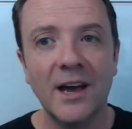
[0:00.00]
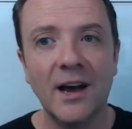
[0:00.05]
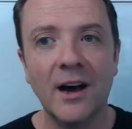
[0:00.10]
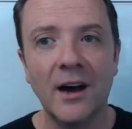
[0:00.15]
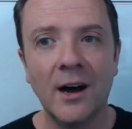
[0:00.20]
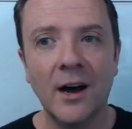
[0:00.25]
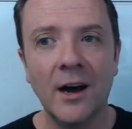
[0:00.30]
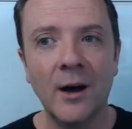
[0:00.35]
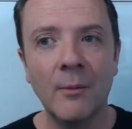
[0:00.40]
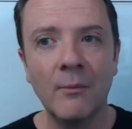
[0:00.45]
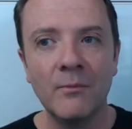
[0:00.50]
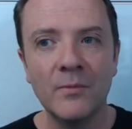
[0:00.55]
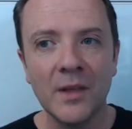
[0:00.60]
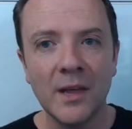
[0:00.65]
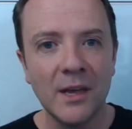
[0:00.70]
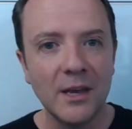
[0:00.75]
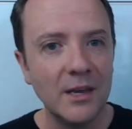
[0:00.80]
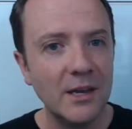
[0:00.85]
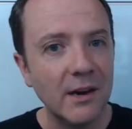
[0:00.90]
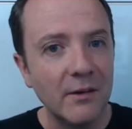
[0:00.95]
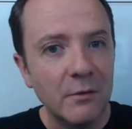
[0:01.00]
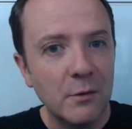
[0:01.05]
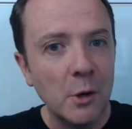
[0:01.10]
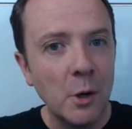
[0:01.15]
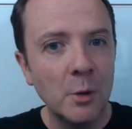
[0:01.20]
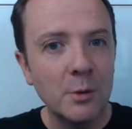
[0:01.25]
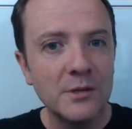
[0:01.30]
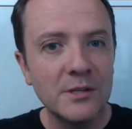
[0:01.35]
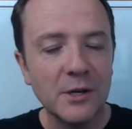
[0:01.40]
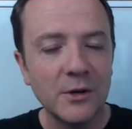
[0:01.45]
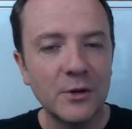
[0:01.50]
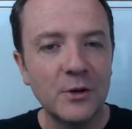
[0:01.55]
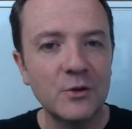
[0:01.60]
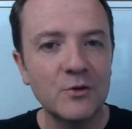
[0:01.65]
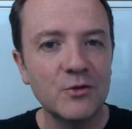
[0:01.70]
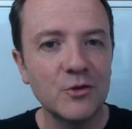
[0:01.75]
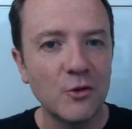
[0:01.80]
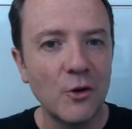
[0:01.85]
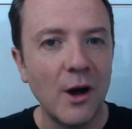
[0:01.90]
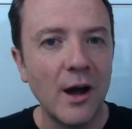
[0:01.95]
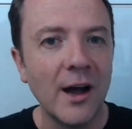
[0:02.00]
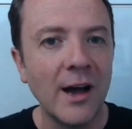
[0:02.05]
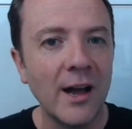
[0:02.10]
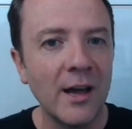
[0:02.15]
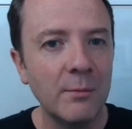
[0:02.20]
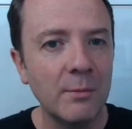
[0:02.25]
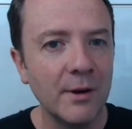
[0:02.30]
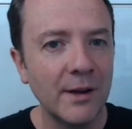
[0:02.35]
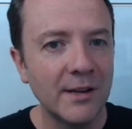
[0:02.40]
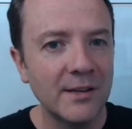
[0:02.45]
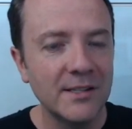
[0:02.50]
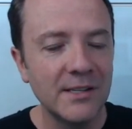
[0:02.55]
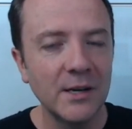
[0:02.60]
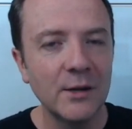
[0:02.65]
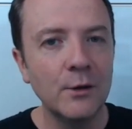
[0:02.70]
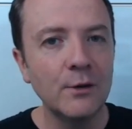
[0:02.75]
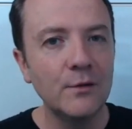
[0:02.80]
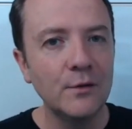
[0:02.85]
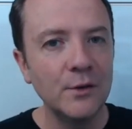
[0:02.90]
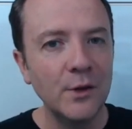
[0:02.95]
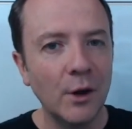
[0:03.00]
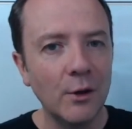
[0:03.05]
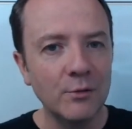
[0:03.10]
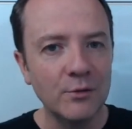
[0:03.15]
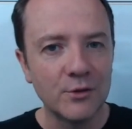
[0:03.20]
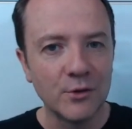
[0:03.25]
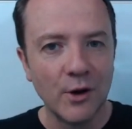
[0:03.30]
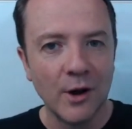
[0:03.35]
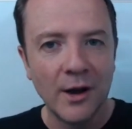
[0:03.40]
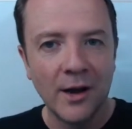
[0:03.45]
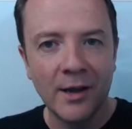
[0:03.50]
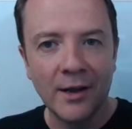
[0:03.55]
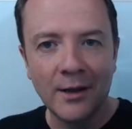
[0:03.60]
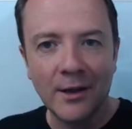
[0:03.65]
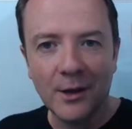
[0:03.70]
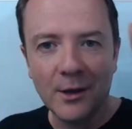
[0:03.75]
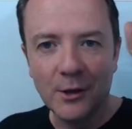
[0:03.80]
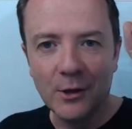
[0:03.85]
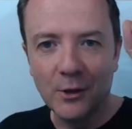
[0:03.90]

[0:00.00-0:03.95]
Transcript: Um, you never know until you try, but I can tell you if you don't try,